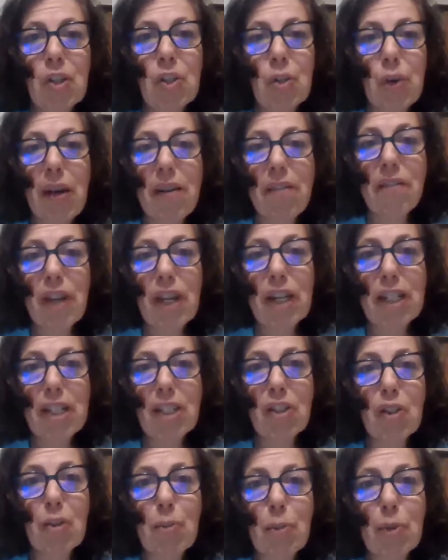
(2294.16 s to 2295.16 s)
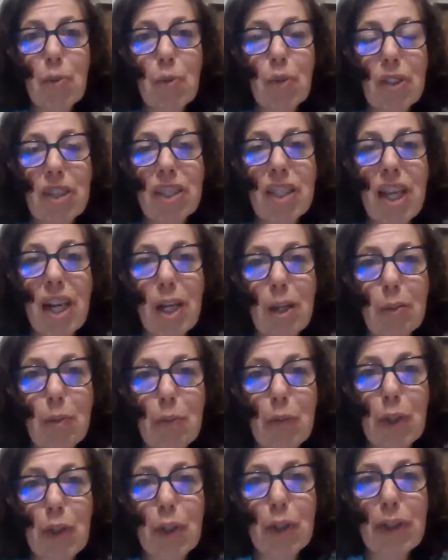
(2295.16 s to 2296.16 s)
So I find this to be really
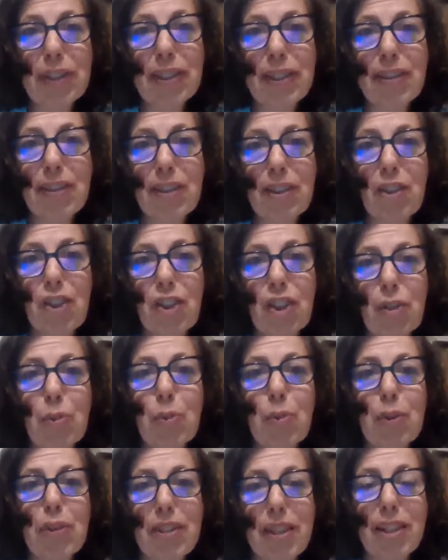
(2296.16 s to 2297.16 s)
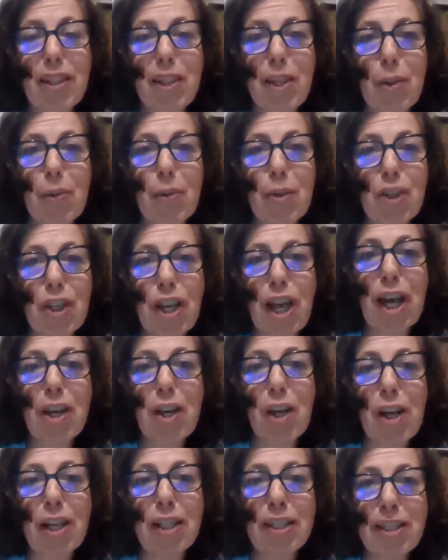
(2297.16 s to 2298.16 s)
helpful, and as I shared with Danielle when she
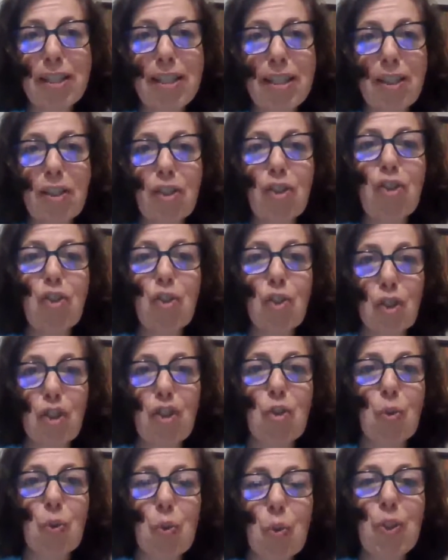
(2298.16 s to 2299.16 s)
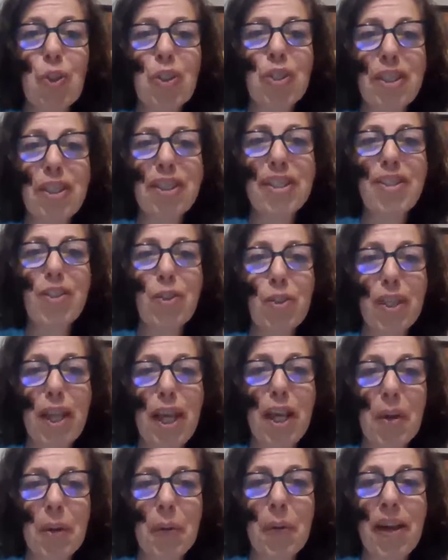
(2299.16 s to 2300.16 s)
got on, this is your tool, your
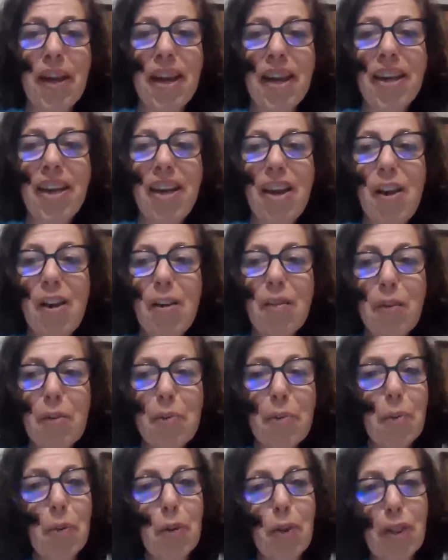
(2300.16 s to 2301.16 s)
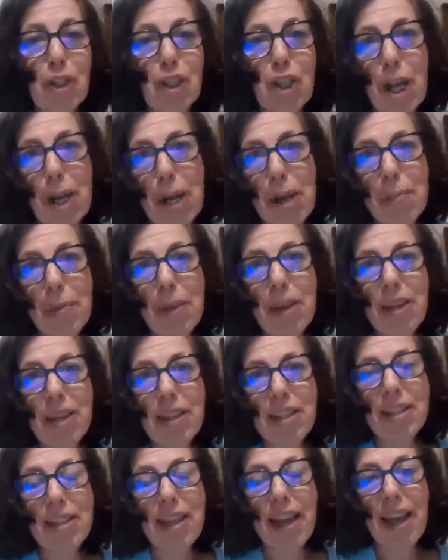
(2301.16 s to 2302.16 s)
takeaway from the workshop
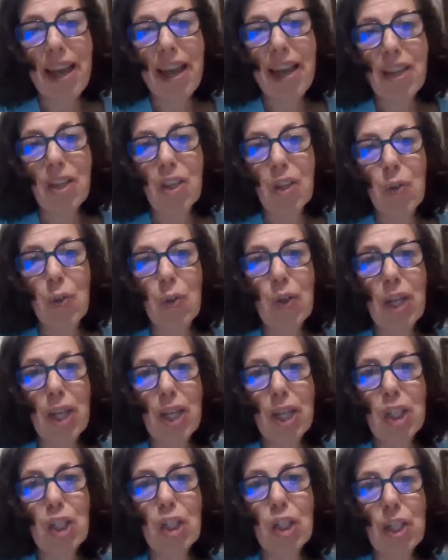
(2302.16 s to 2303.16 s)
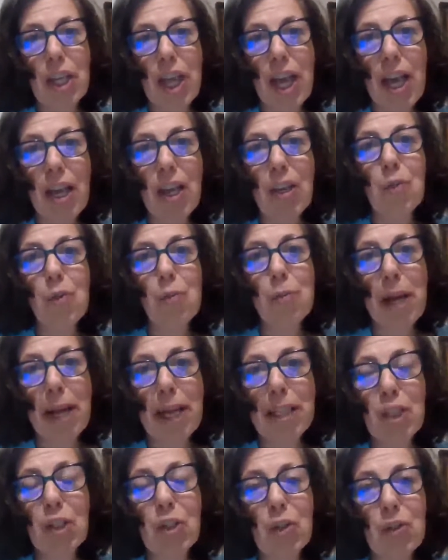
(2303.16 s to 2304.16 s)
that you can look at and
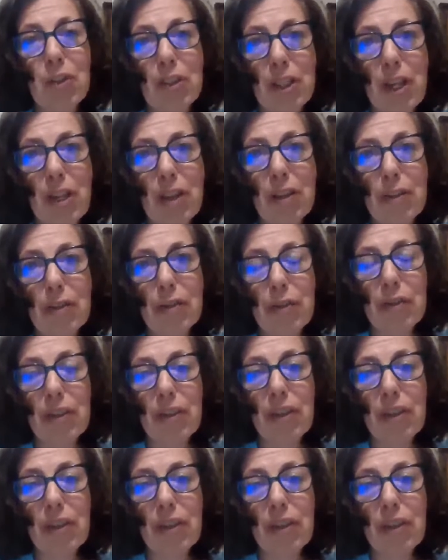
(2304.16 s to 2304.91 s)
remind yourself.